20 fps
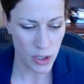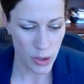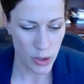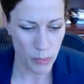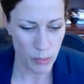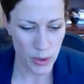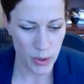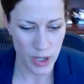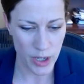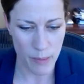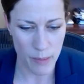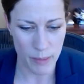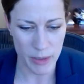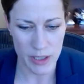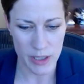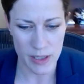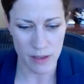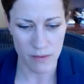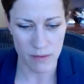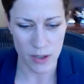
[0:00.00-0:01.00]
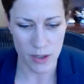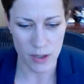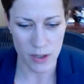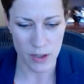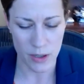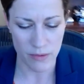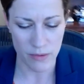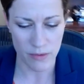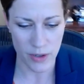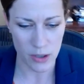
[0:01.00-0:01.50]
predominance of their
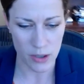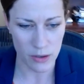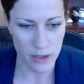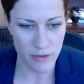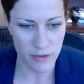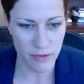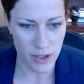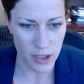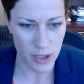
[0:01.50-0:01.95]
federally funded